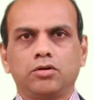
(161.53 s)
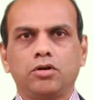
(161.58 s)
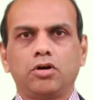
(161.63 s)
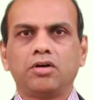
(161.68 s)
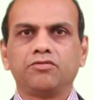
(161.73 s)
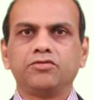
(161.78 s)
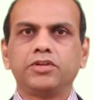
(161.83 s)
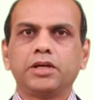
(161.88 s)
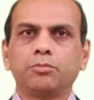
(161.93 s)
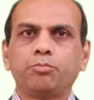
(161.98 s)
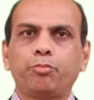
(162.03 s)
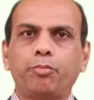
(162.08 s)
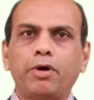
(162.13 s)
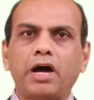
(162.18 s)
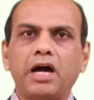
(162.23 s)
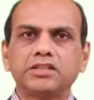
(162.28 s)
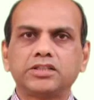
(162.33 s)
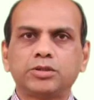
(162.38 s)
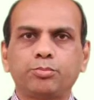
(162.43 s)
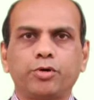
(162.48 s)
of their
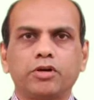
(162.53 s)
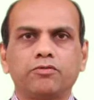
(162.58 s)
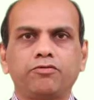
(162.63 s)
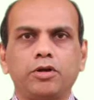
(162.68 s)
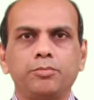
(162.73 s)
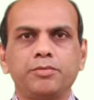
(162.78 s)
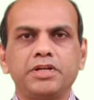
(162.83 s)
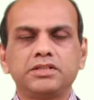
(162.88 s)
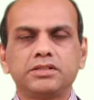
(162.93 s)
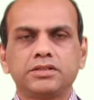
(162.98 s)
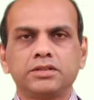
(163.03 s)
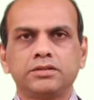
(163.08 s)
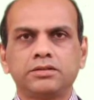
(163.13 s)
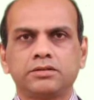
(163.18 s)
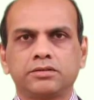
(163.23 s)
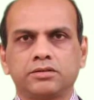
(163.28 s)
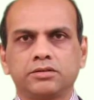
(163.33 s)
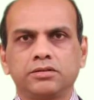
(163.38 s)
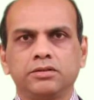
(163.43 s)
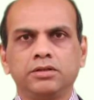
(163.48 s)
past performances,